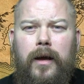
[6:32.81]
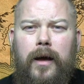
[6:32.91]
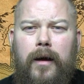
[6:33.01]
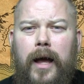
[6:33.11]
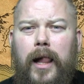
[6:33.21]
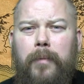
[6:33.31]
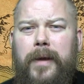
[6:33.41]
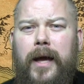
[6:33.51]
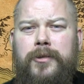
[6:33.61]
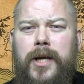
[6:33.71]

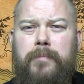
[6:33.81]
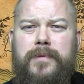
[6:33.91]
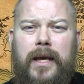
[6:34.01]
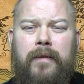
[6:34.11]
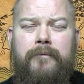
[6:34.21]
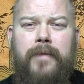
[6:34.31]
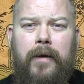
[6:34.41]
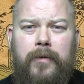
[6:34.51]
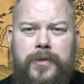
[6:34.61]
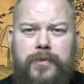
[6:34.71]
helping out James in
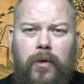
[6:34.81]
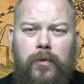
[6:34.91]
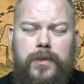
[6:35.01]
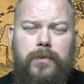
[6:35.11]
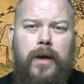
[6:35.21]
various roles.